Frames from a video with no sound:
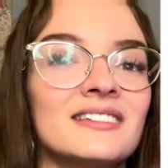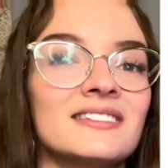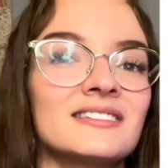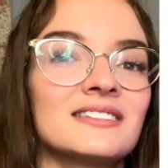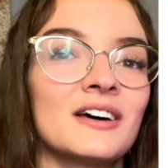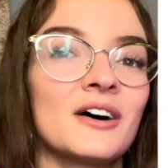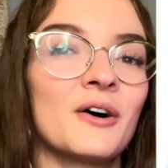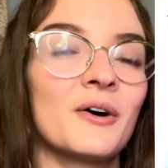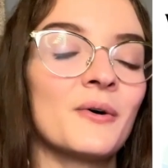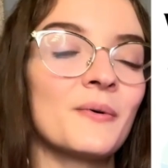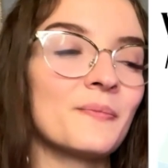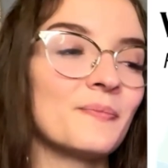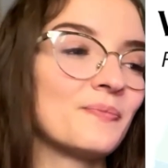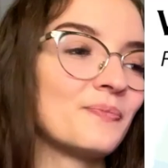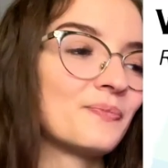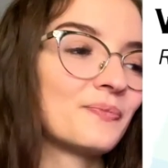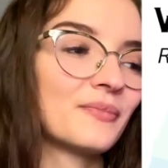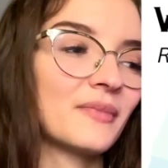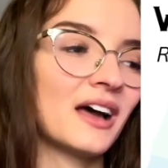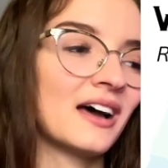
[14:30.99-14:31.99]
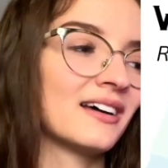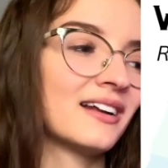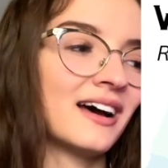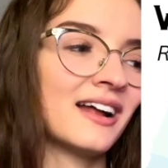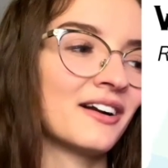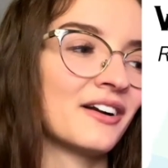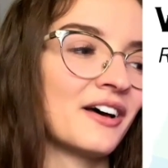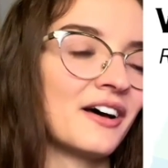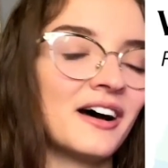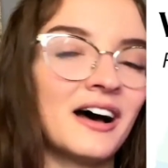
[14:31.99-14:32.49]
So I
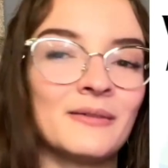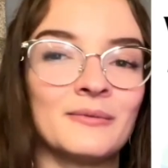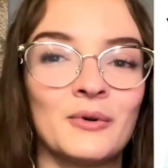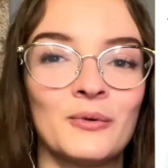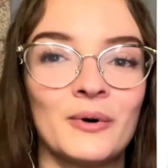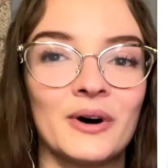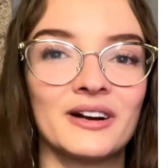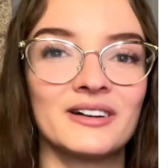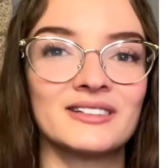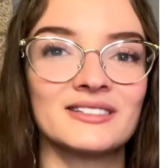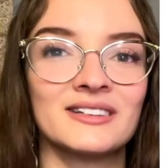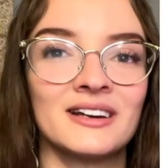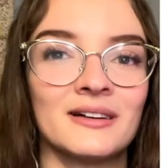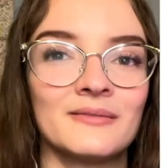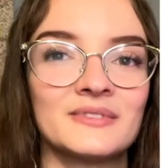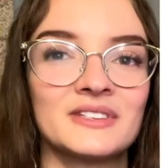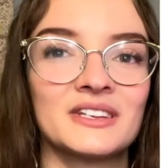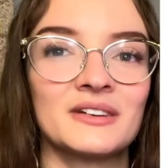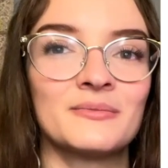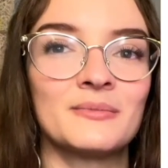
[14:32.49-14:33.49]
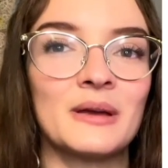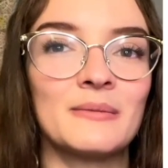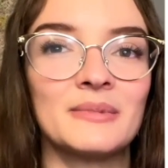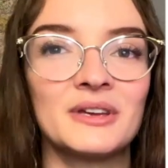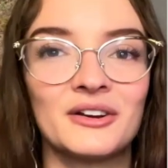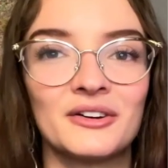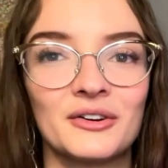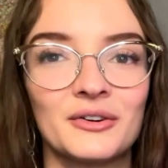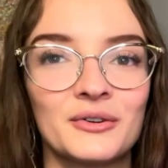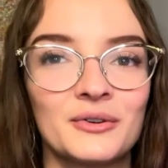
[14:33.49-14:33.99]
don't know, I'm a water snob, so maybe
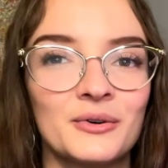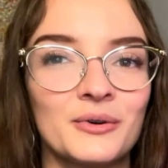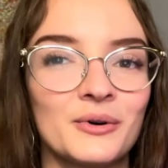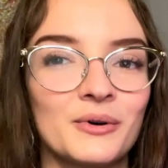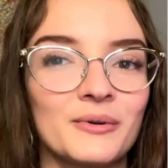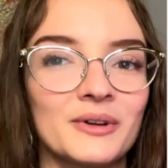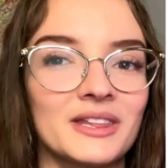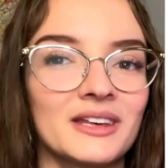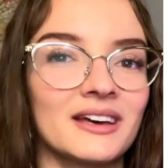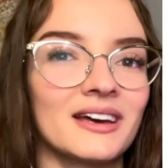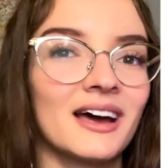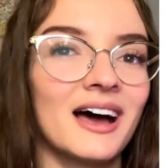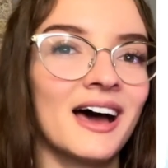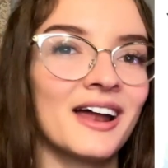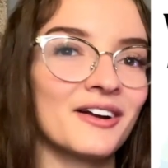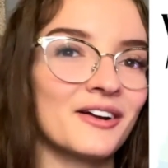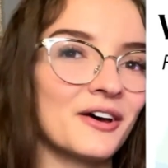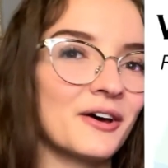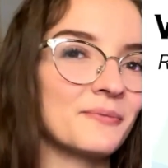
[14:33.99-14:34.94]
you're cool with it. I don't know.